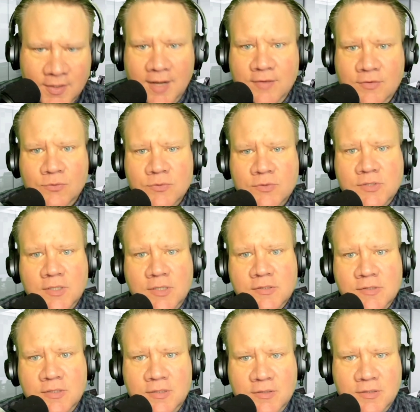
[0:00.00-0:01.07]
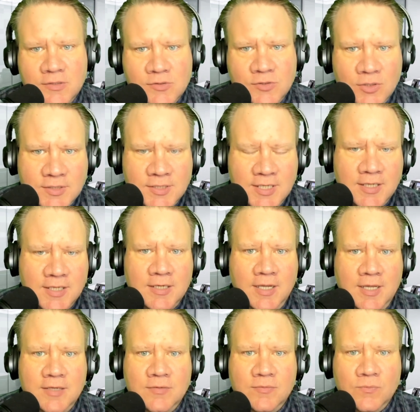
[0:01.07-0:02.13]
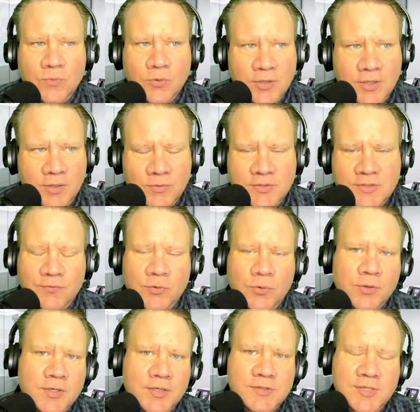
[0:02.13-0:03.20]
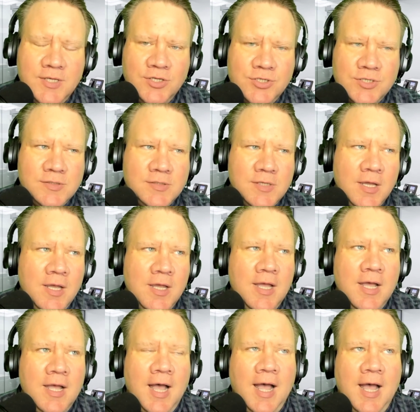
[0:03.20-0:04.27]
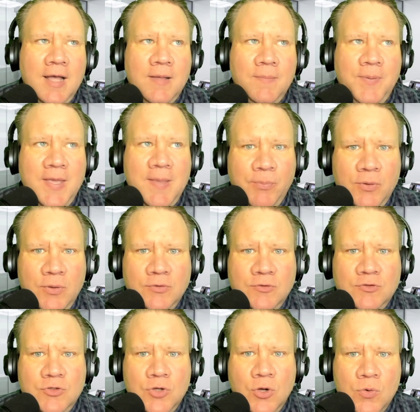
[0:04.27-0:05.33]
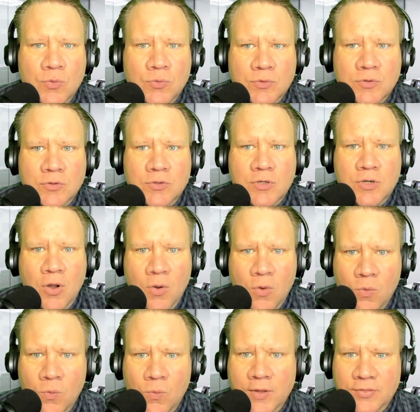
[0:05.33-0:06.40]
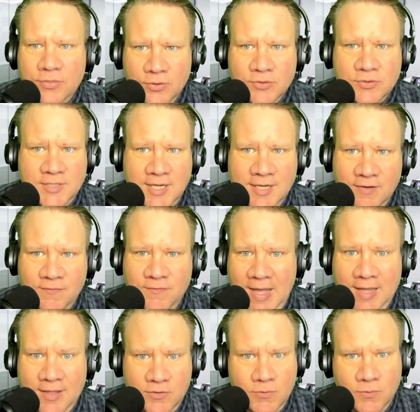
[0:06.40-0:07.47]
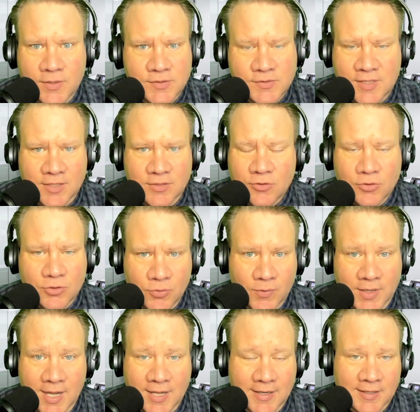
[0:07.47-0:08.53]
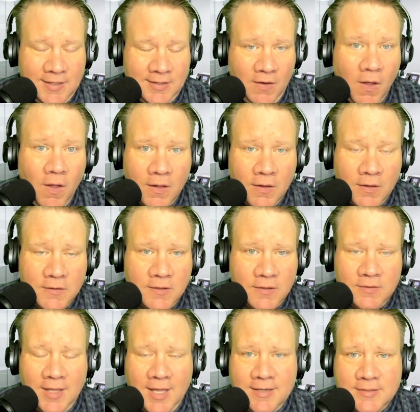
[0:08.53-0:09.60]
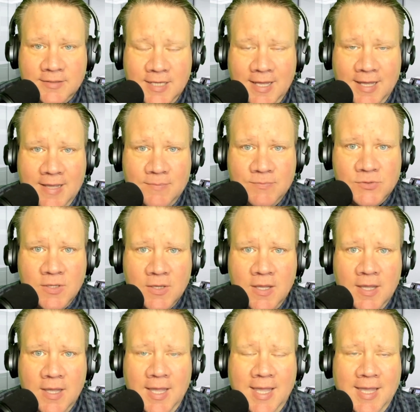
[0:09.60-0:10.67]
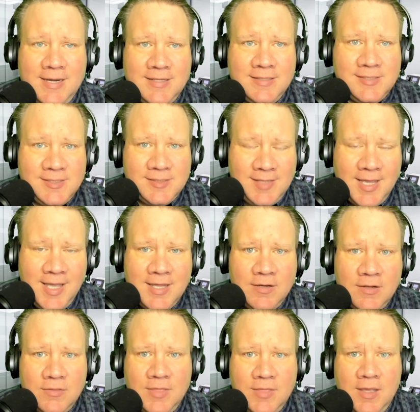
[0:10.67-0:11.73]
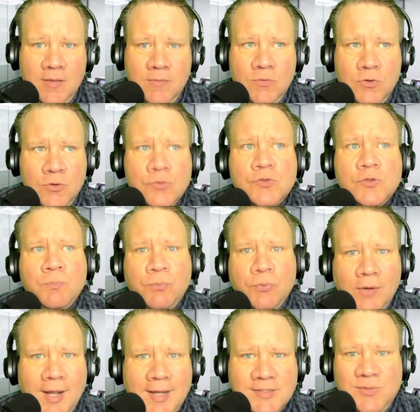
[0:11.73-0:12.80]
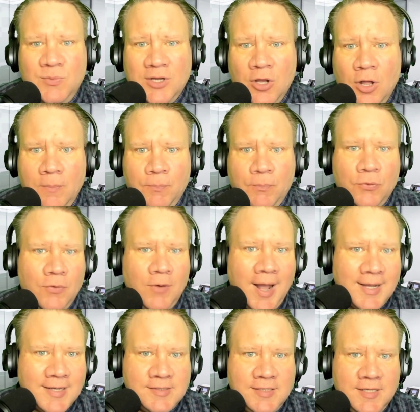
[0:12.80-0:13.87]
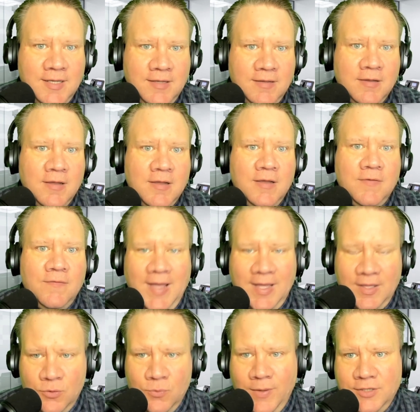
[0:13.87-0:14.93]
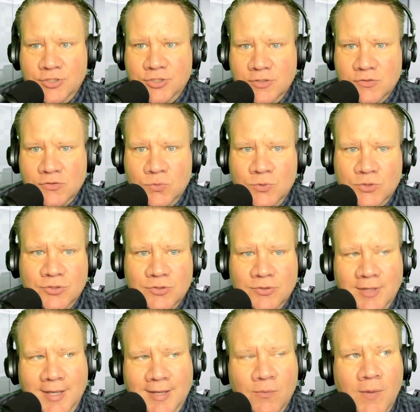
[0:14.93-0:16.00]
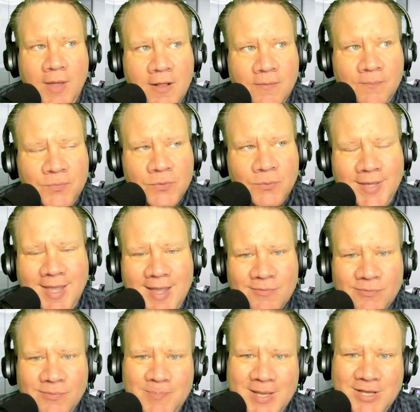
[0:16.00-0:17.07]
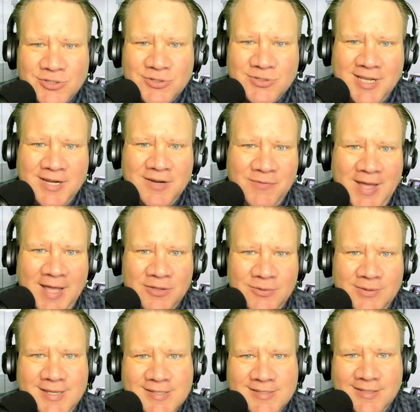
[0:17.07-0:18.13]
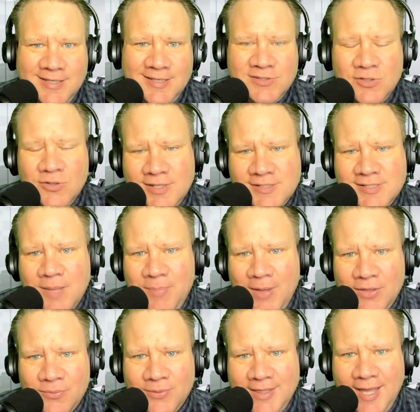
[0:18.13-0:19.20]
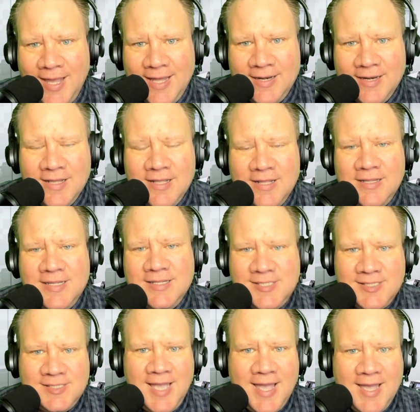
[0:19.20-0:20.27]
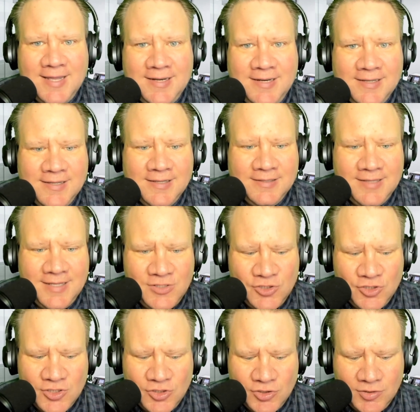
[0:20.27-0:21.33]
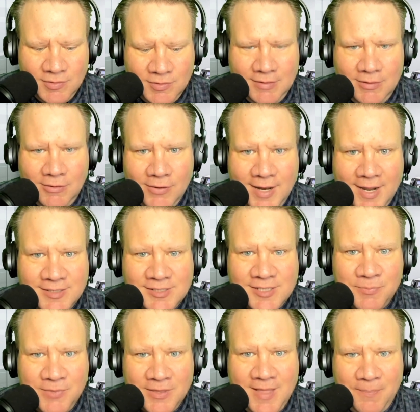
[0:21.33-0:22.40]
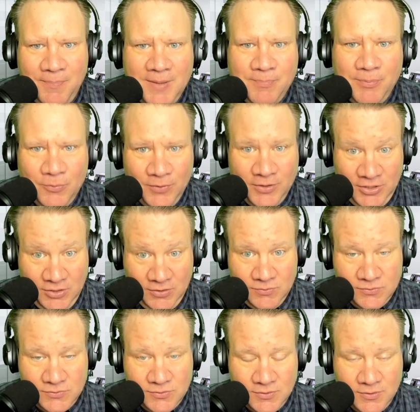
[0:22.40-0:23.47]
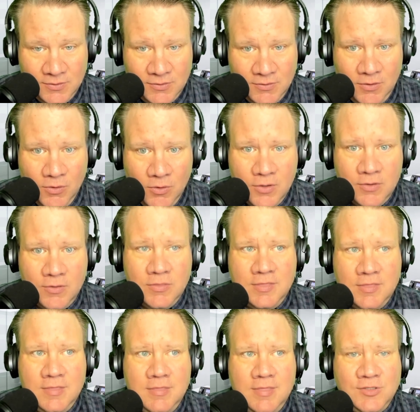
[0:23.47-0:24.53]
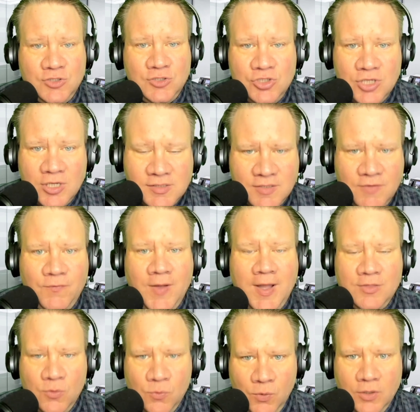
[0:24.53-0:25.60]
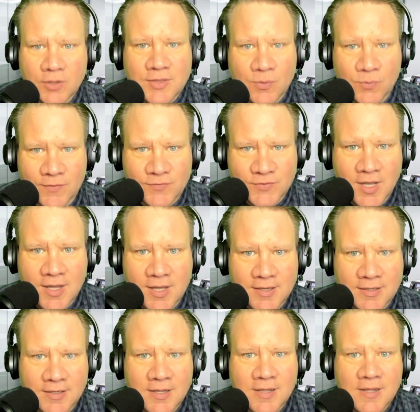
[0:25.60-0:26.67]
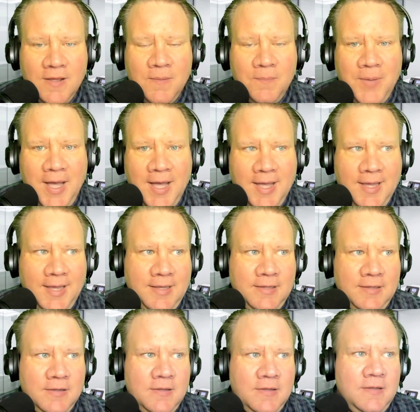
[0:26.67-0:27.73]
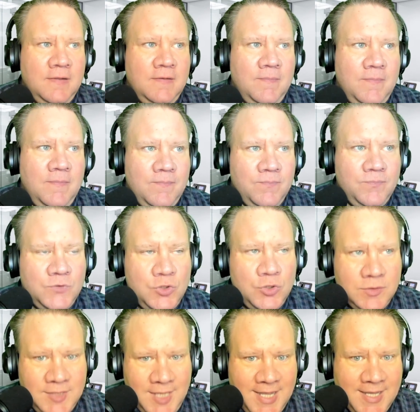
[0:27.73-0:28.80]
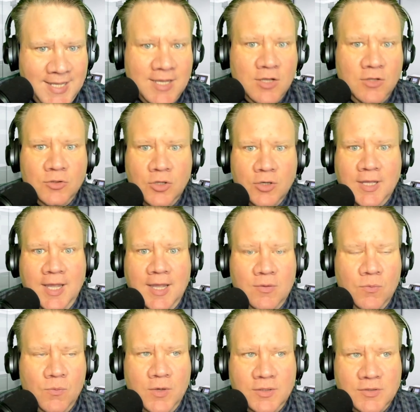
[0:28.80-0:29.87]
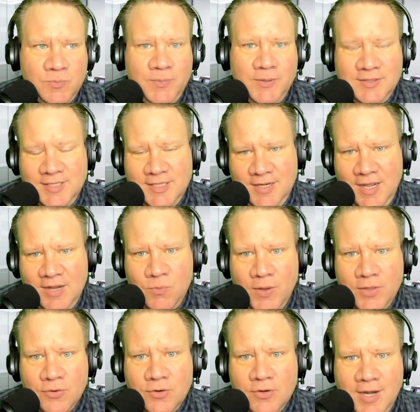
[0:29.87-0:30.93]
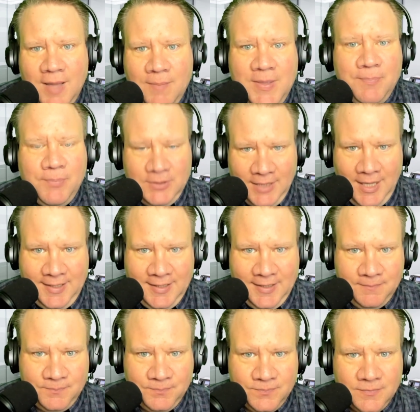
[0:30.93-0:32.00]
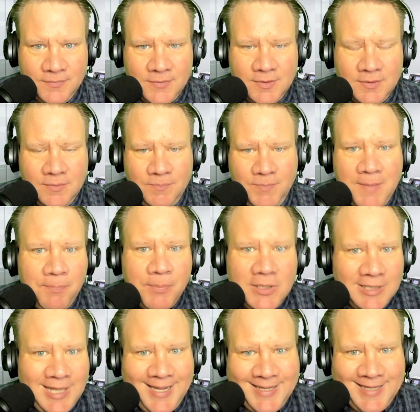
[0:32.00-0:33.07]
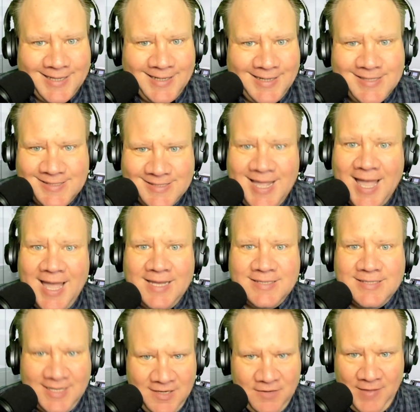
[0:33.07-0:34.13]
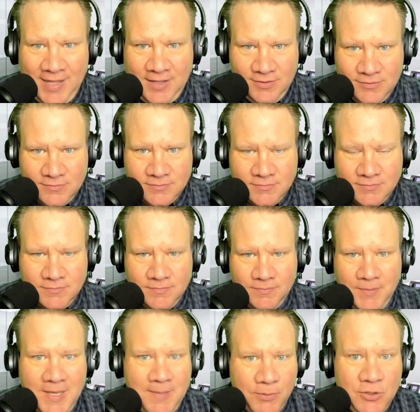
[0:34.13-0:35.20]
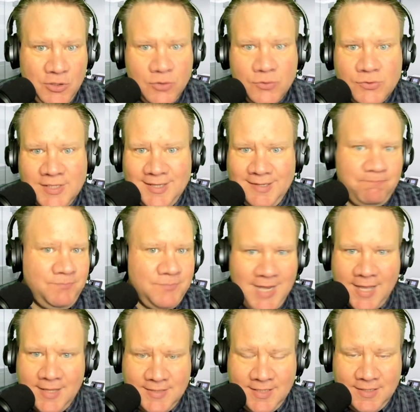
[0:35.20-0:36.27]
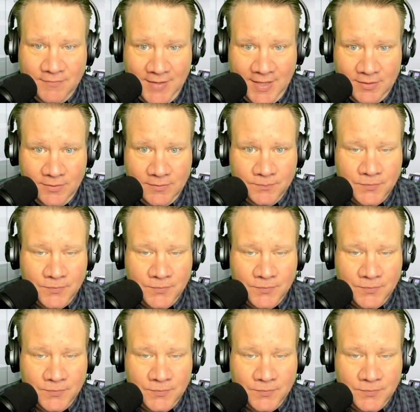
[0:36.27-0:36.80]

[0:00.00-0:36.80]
I do is in consulting and working with different organizations, people don't know what their data value is that they're creating at all a lot of times. And instead, they use what I call proxy valuations, which are like, well, we can't measure data value easily, so let's not bother with that. Instead, let's just create something that people will use. Or let's justify the work that we've done by taking a look at what's built in and whether or not people like it. People like it is not data value. People using it, not data value.